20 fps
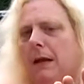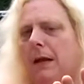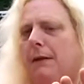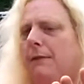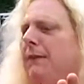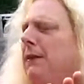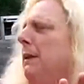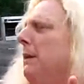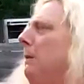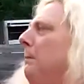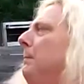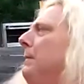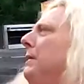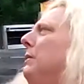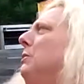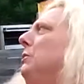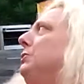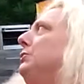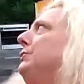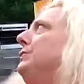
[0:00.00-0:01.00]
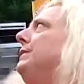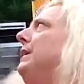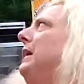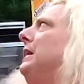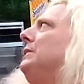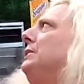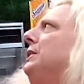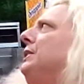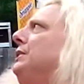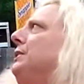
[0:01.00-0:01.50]
I think our marriage was
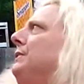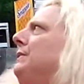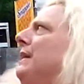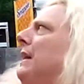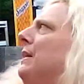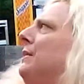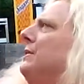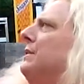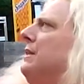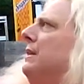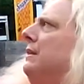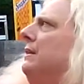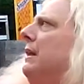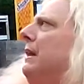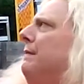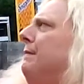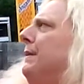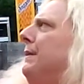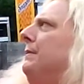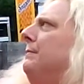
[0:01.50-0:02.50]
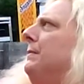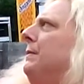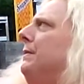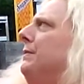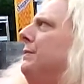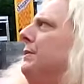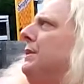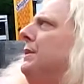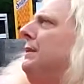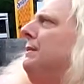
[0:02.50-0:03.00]
actually 2011.
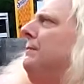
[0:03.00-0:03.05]
It